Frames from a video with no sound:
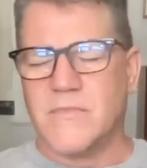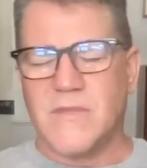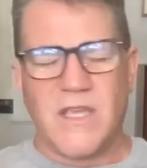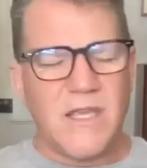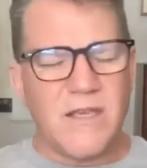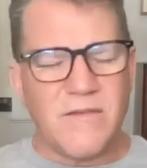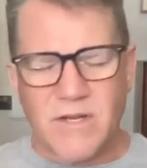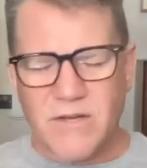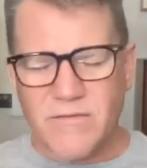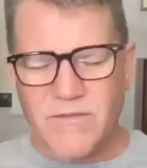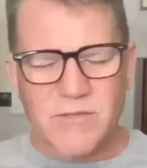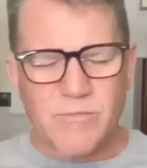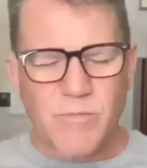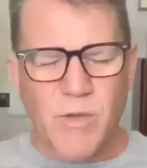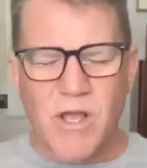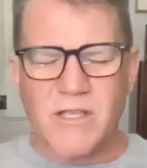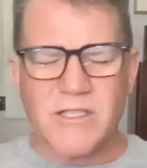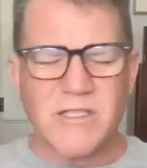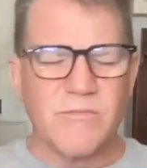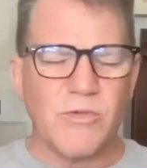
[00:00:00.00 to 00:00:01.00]
even if it's
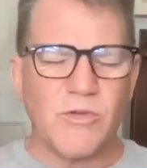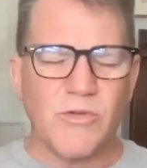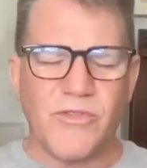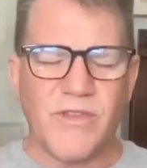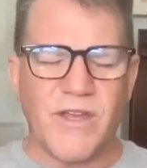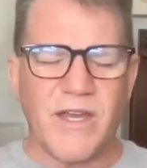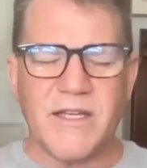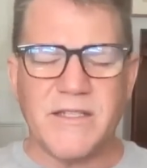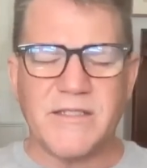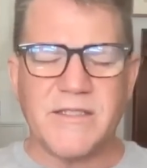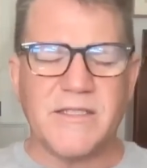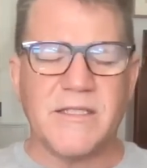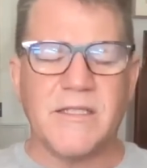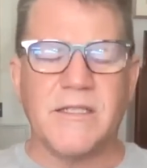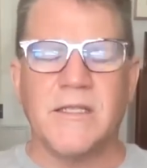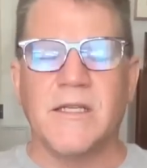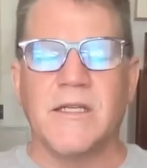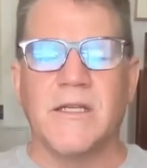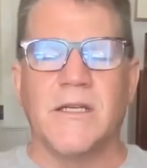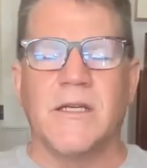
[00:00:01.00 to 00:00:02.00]
possible that,
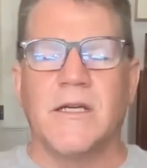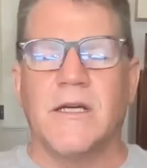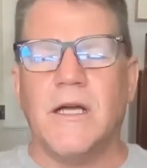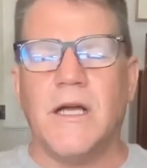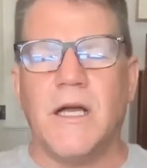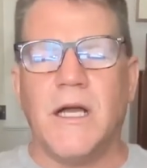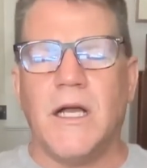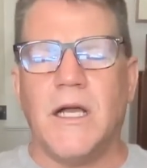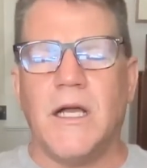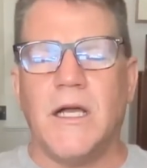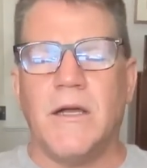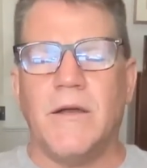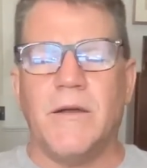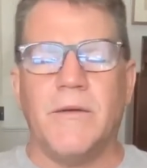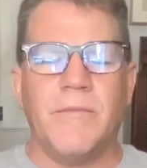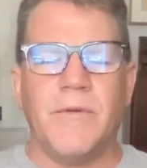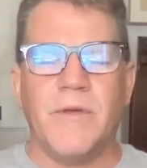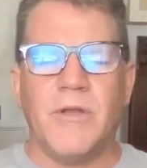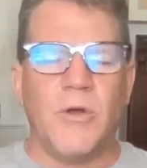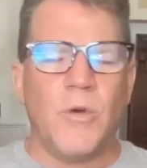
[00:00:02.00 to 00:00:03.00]

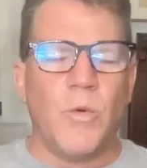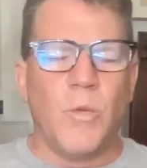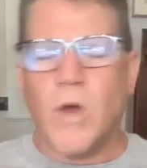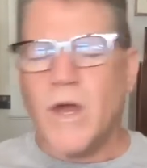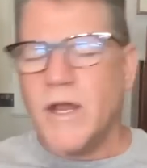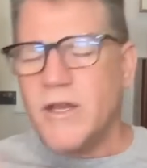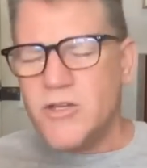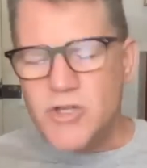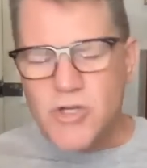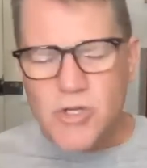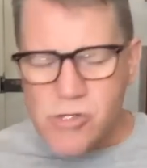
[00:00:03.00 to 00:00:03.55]
one